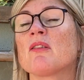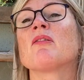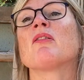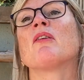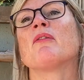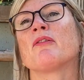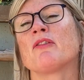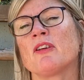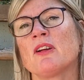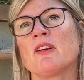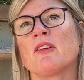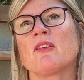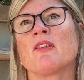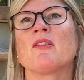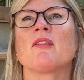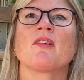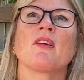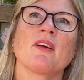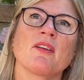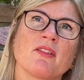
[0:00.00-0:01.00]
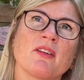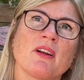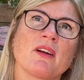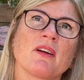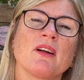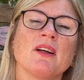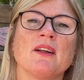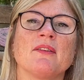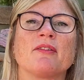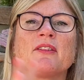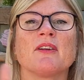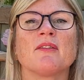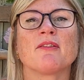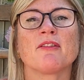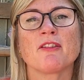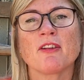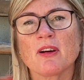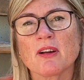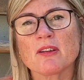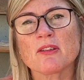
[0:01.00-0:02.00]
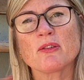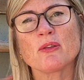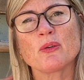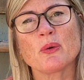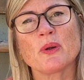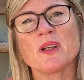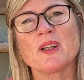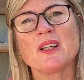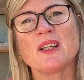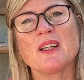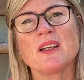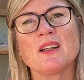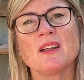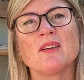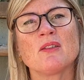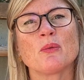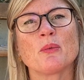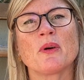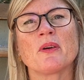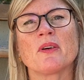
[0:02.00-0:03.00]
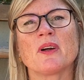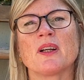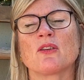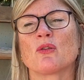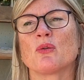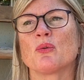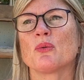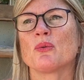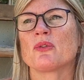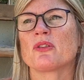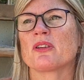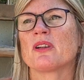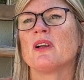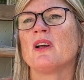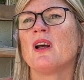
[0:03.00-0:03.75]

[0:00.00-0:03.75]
So for instance, I said I lived in France for 20 years where I taught